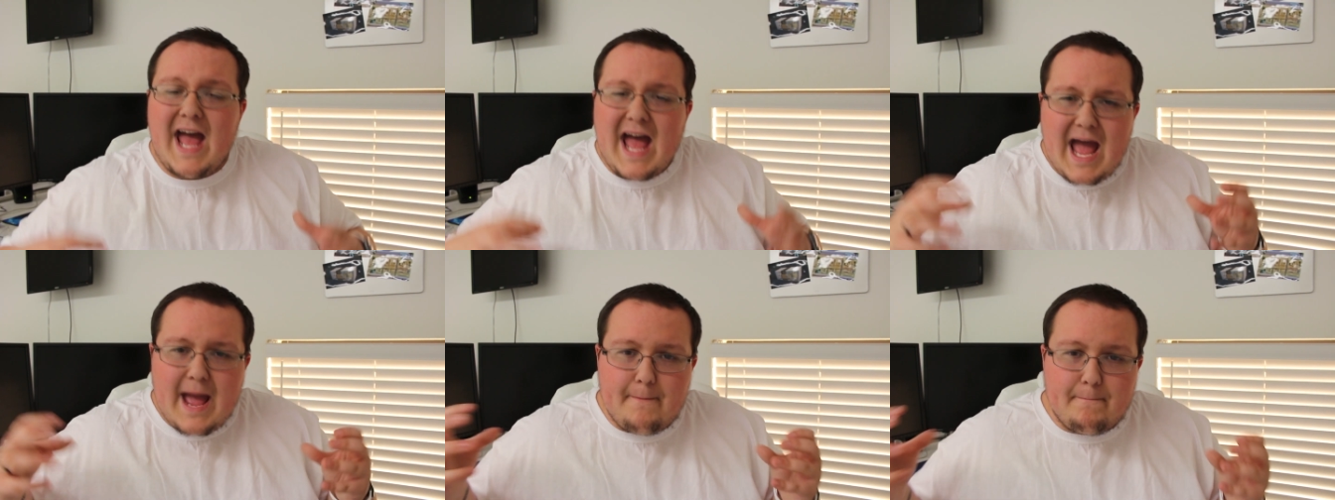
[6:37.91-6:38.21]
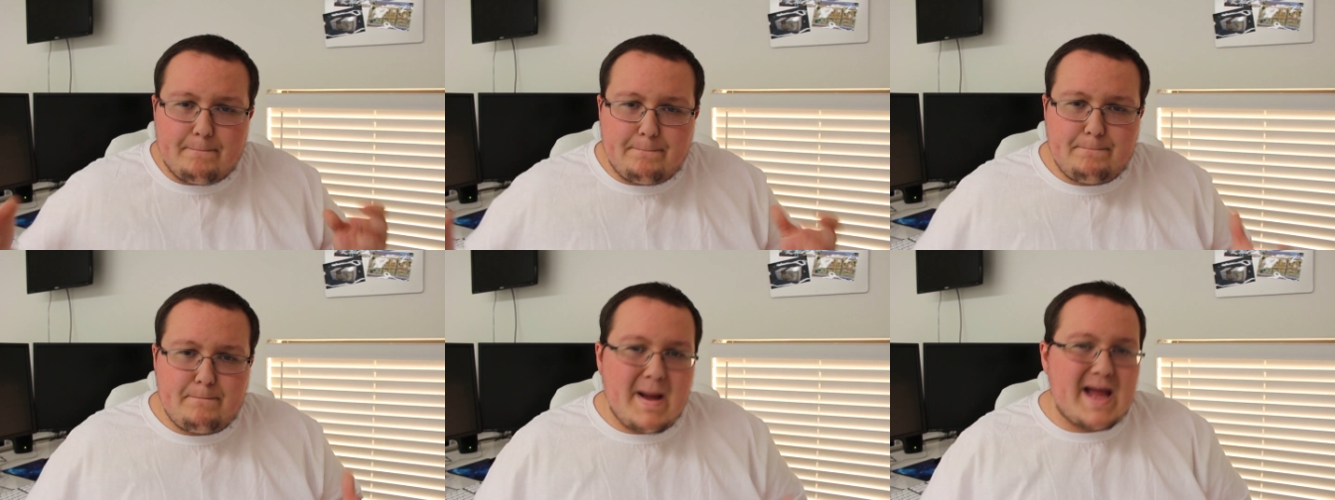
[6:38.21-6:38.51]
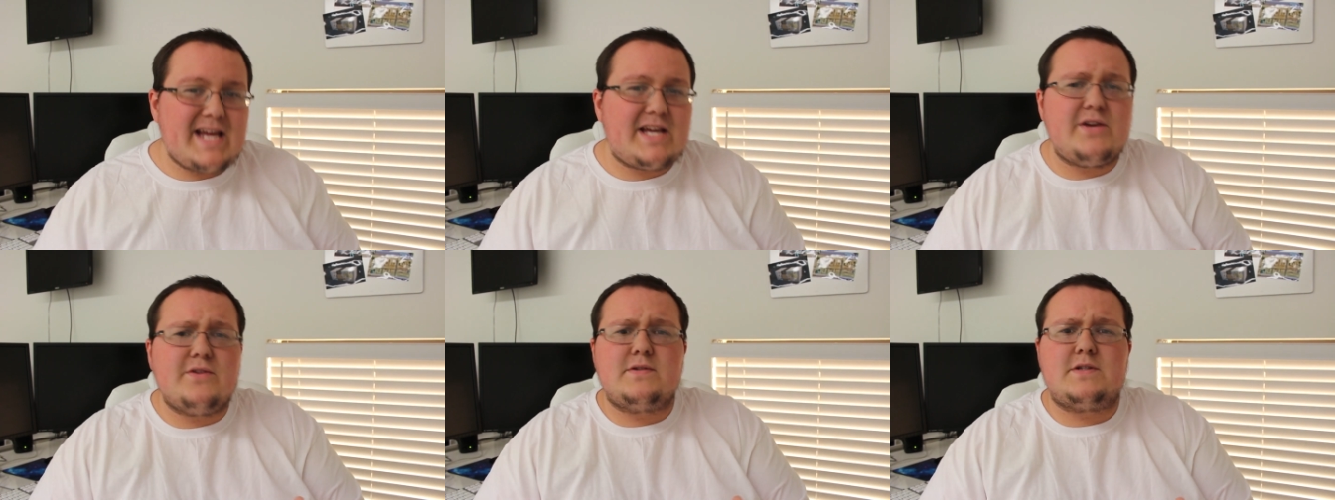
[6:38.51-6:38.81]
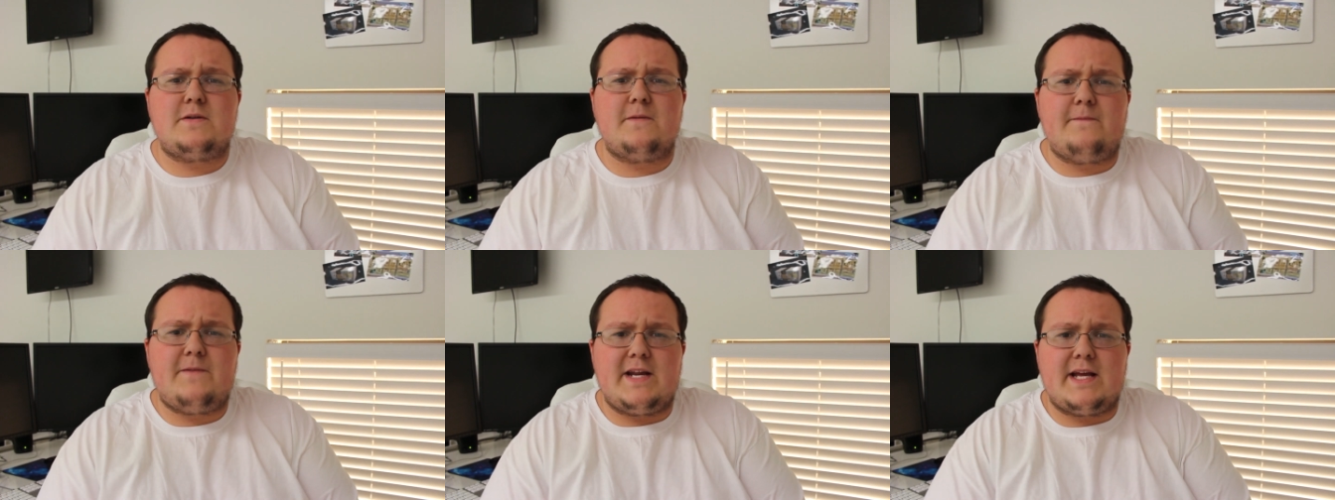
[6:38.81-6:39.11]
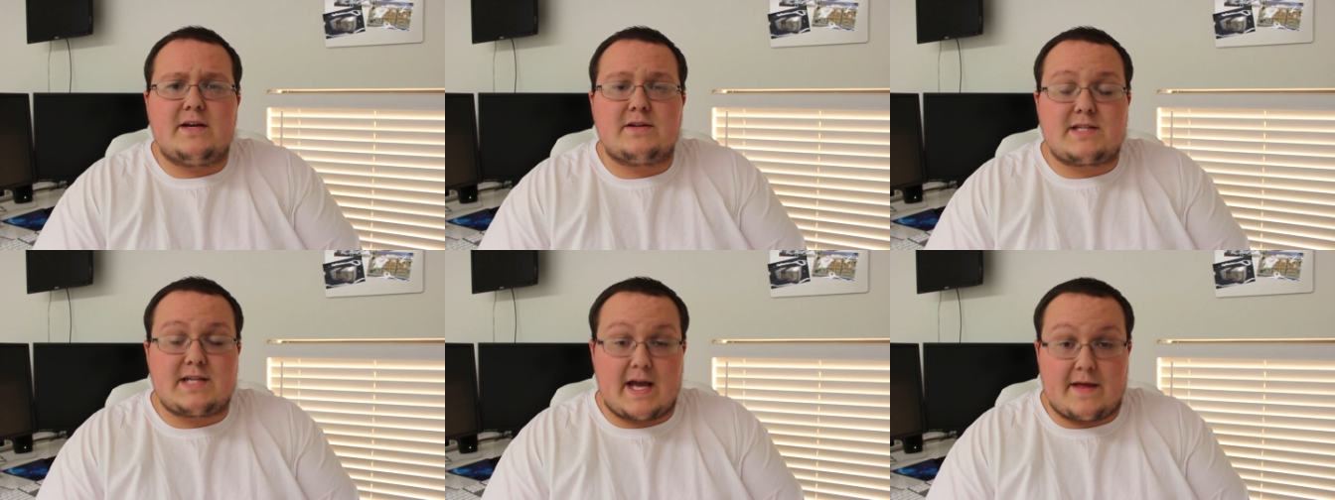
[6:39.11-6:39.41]
and make YouTube
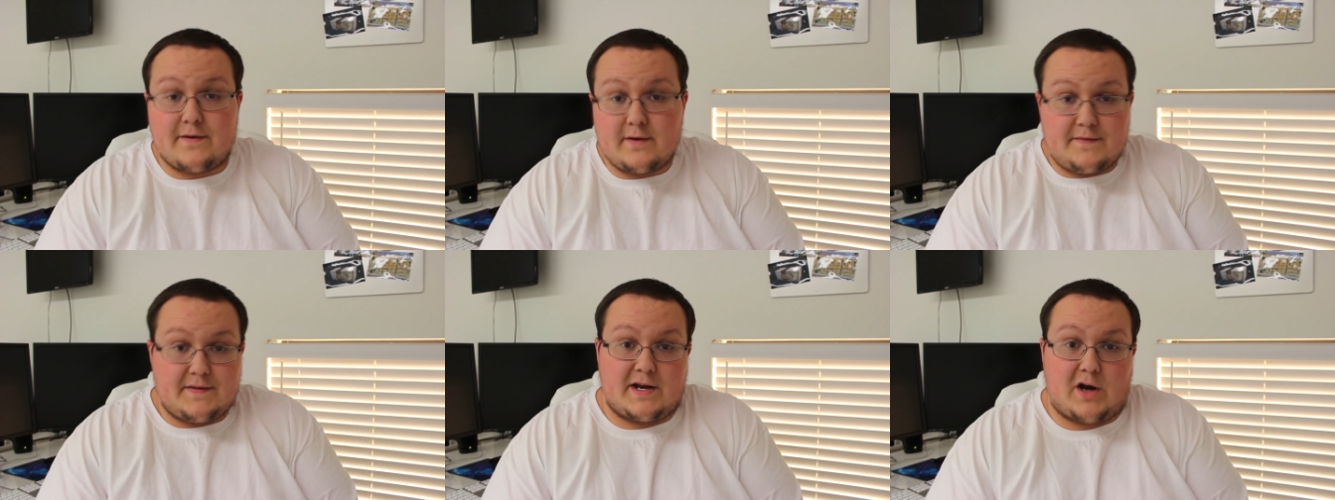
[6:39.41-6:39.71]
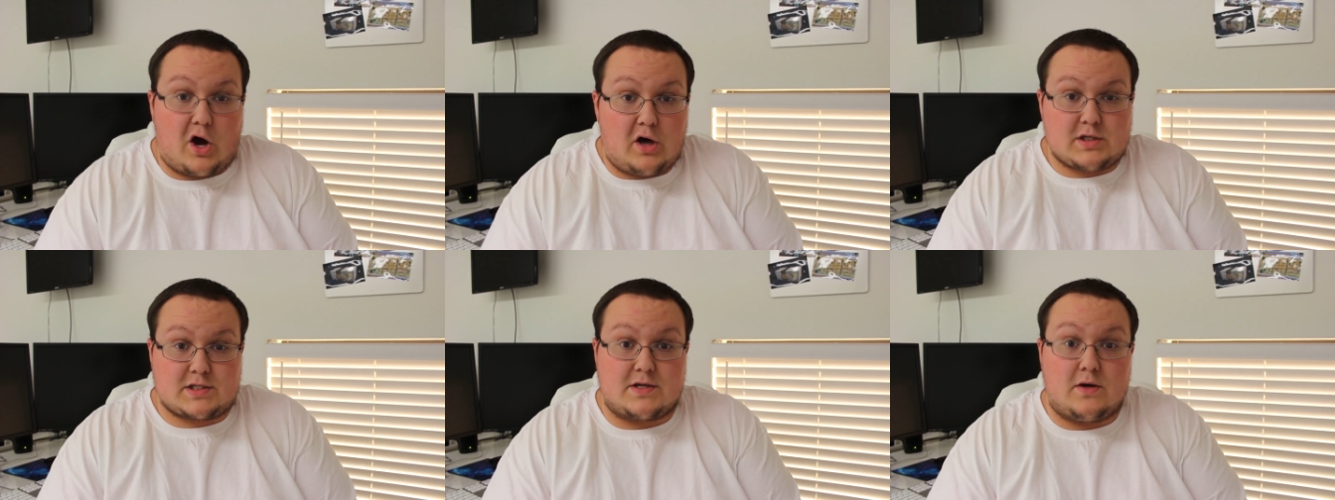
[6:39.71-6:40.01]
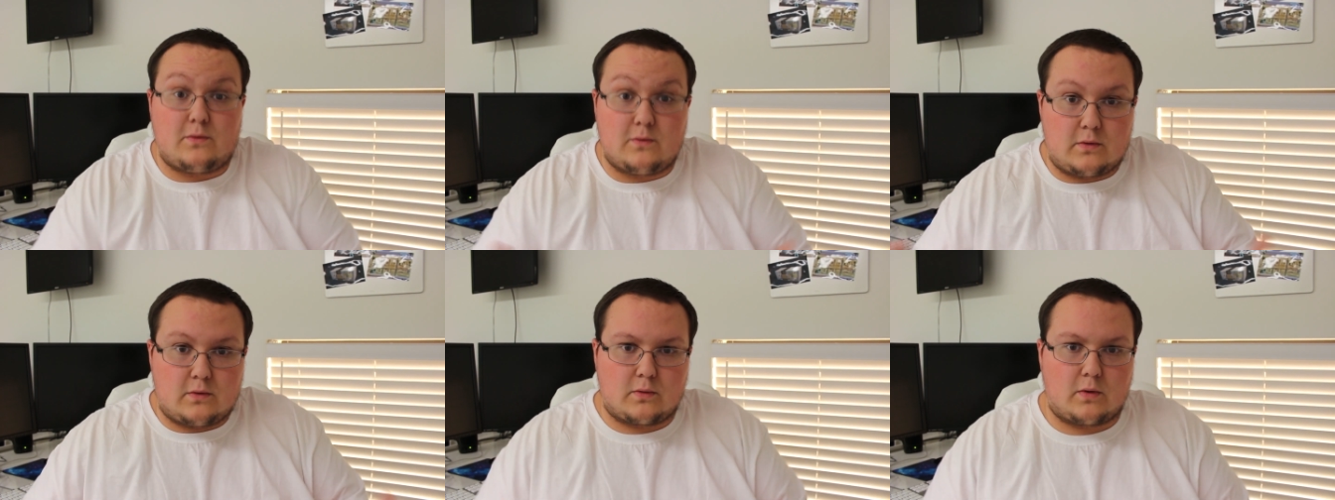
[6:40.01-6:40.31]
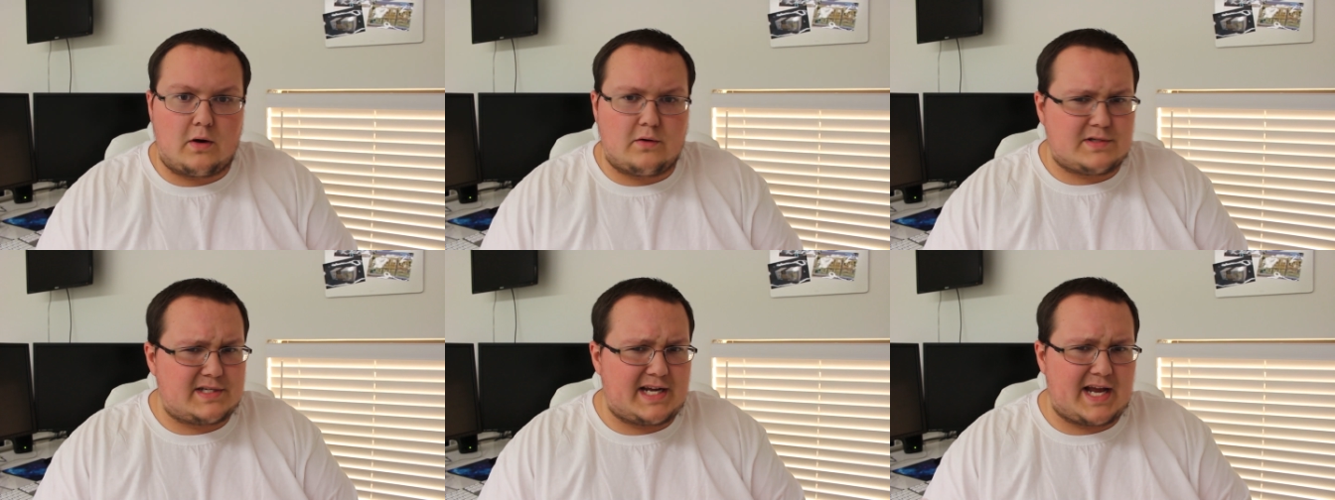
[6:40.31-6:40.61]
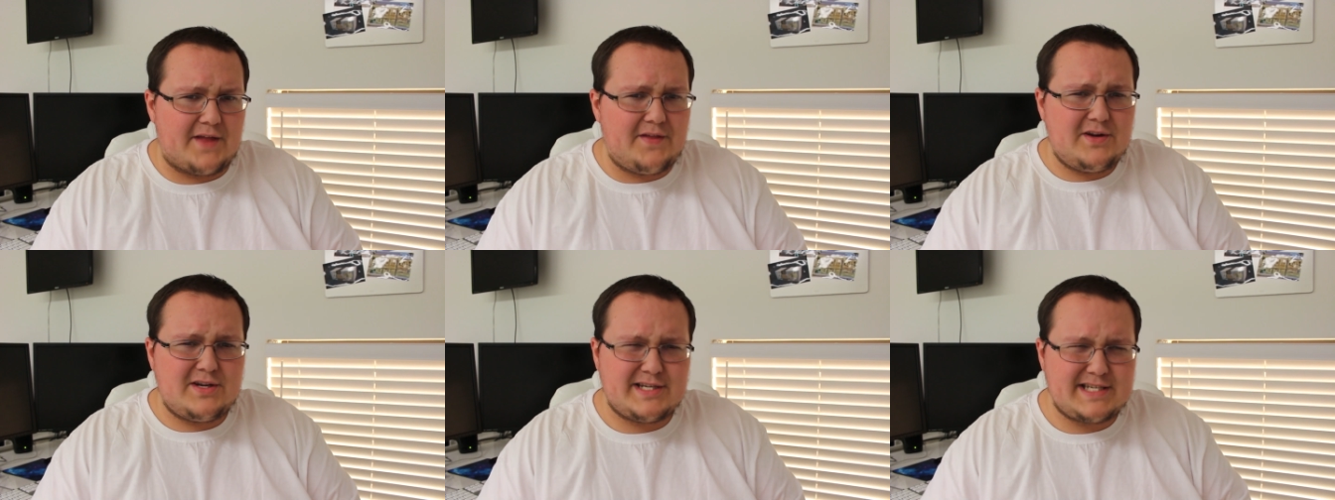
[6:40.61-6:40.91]
videos together and then also grow together.